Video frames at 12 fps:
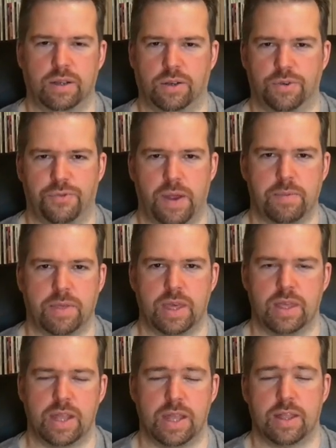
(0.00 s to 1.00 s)
You could rip
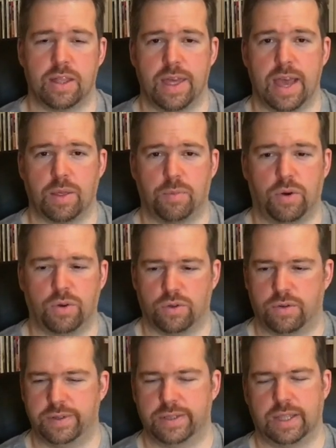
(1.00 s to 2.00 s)
CDs to the Xbox,
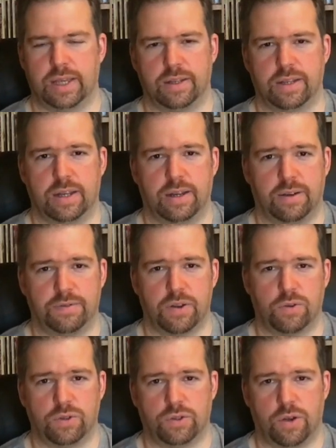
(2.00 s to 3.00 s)
obviously, and have
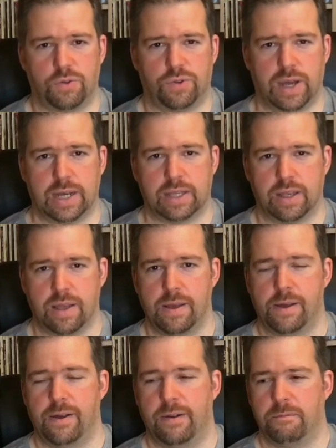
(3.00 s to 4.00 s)
your own soundtracks.
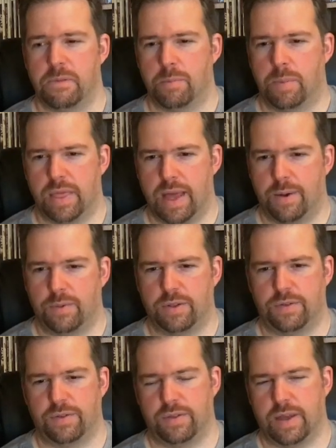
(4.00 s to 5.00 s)
But that
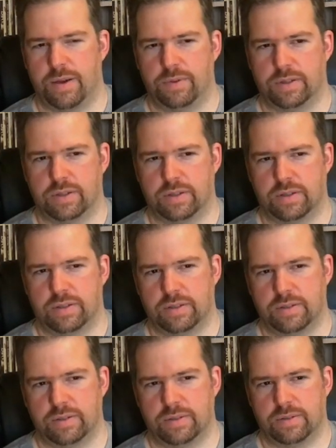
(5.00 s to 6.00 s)
was
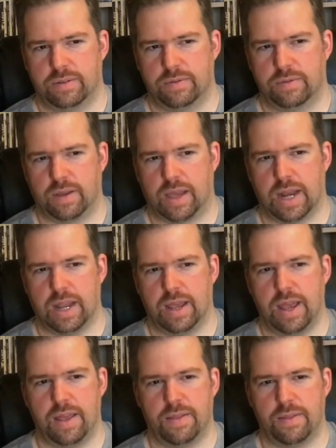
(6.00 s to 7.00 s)
kind
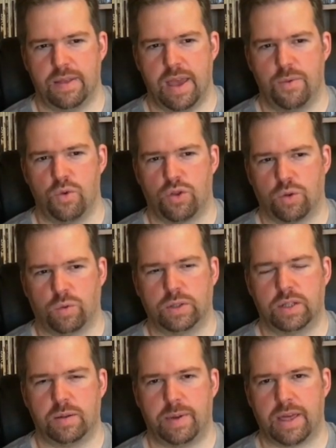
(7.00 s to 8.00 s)
of, it was
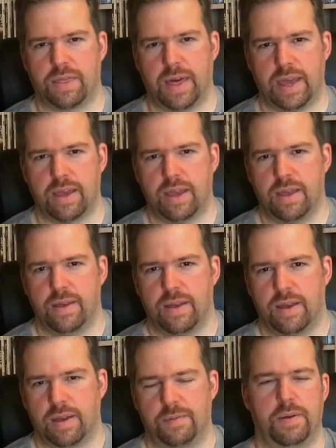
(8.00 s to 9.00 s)
sold as a big thing.
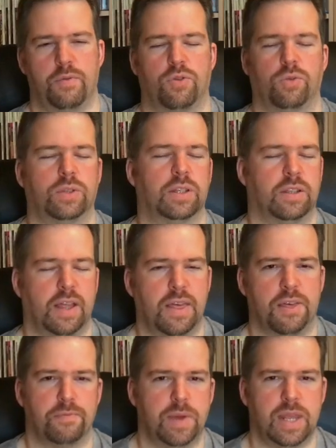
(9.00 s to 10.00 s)
It was sold as like
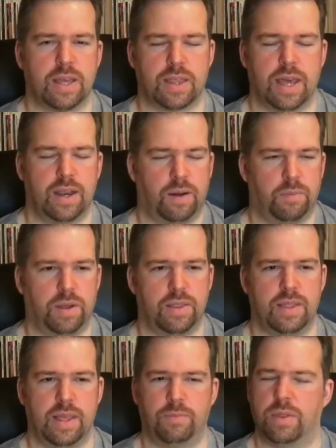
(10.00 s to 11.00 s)
this media centre,
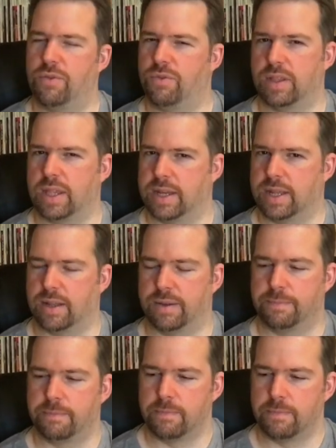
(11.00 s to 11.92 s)
but nobody really did it.